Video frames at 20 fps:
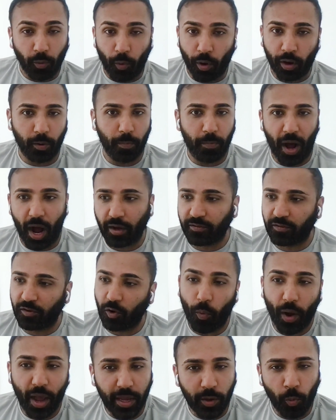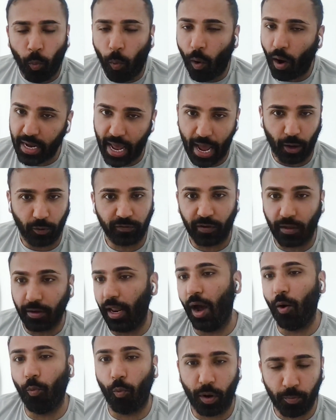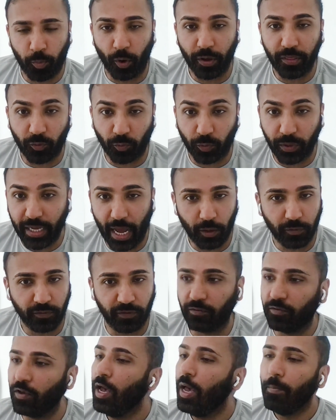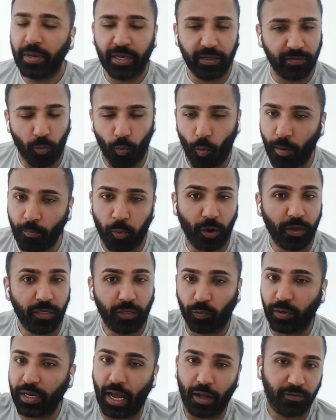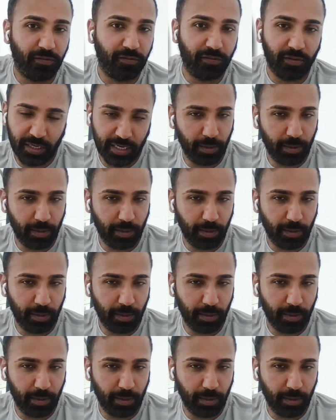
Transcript: I want our box to weigh one ounce and not 1.3 ounces because at 1.3 ounces,